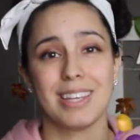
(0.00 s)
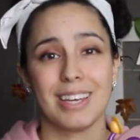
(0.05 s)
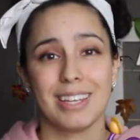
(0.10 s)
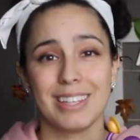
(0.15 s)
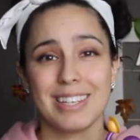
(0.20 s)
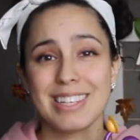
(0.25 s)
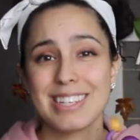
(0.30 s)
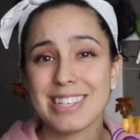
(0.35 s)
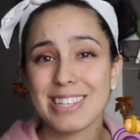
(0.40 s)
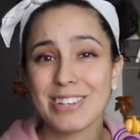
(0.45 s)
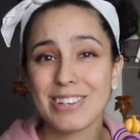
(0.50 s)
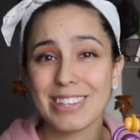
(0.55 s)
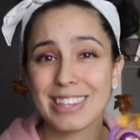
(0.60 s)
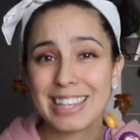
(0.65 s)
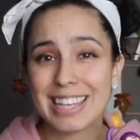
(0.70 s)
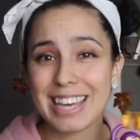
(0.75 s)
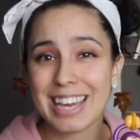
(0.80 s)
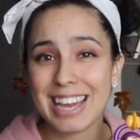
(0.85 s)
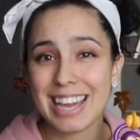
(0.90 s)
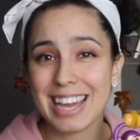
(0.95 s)
thing. This little
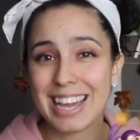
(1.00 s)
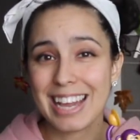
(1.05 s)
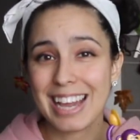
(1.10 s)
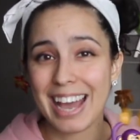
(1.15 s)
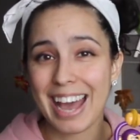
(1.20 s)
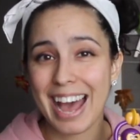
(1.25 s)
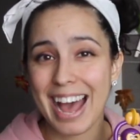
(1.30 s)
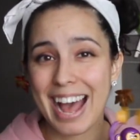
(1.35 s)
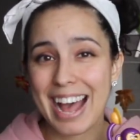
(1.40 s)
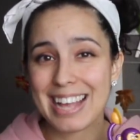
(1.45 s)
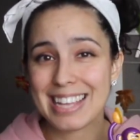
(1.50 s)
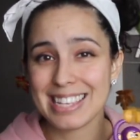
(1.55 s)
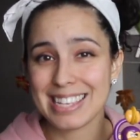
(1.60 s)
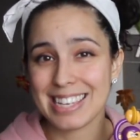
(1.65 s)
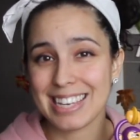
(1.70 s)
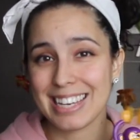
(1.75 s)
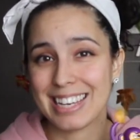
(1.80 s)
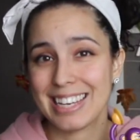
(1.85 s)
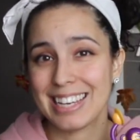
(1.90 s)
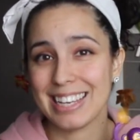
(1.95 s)
thing I
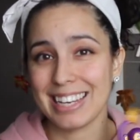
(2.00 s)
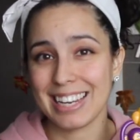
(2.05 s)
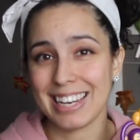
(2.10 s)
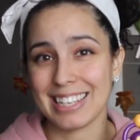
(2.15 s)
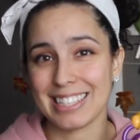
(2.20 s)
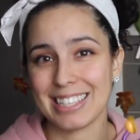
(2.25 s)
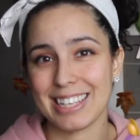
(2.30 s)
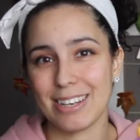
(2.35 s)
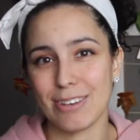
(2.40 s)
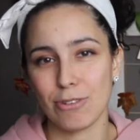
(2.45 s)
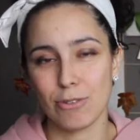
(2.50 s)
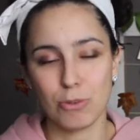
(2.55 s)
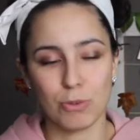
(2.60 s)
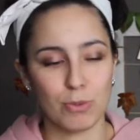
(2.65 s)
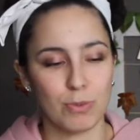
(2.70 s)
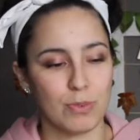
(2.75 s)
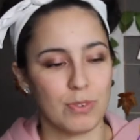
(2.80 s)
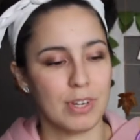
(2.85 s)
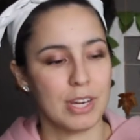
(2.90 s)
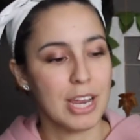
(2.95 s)
seen, and I said,
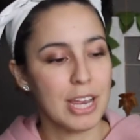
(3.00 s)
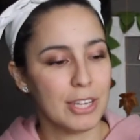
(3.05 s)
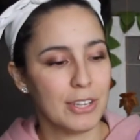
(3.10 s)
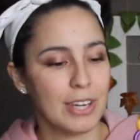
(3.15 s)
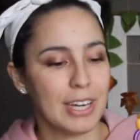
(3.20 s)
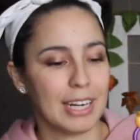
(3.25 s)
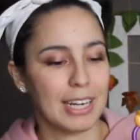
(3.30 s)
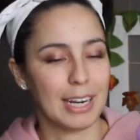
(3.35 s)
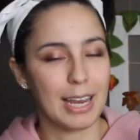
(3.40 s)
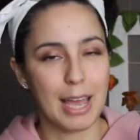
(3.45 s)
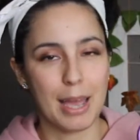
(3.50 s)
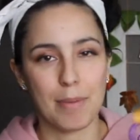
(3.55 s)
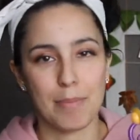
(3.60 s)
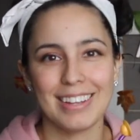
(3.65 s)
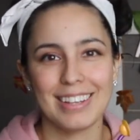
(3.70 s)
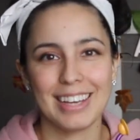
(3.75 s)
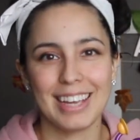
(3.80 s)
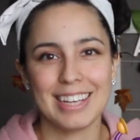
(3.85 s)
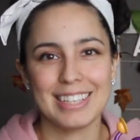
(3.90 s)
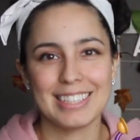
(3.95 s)
ooh, you gotta
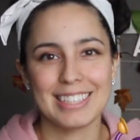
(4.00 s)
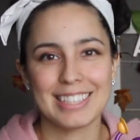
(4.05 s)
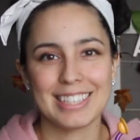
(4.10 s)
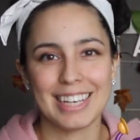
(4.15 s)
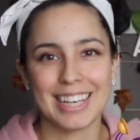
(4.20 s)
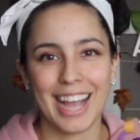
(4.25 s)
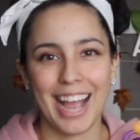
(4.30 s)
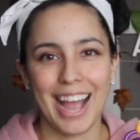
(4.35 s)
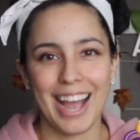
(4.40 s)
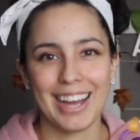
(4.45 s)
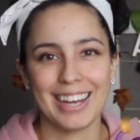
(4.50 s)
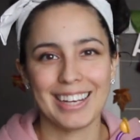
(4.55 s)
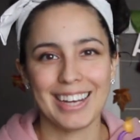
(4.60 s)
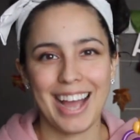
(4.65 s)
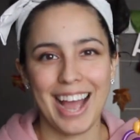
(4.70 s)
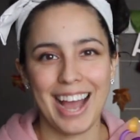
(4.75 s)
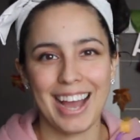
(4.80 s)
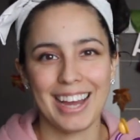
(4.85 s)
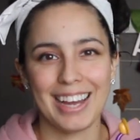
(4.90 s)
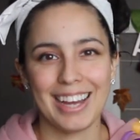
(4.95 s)
clap. Look at he just like,
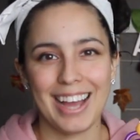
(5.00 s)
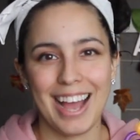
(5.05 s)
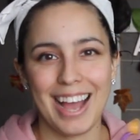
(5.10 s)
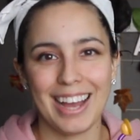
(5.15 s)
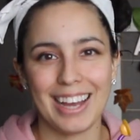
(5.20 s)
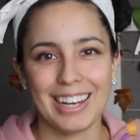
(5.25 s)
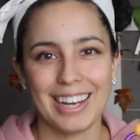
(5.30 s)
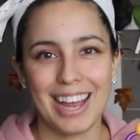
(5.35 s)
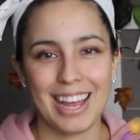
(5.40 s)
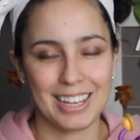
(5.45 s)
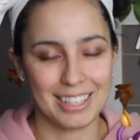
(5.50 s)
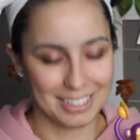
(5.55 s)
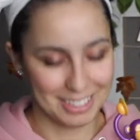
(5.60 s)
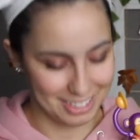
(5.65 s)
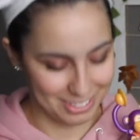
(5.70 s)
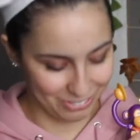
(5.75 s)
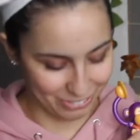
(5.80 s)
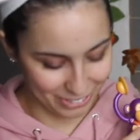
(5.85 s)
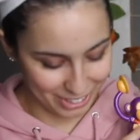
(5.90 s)
it's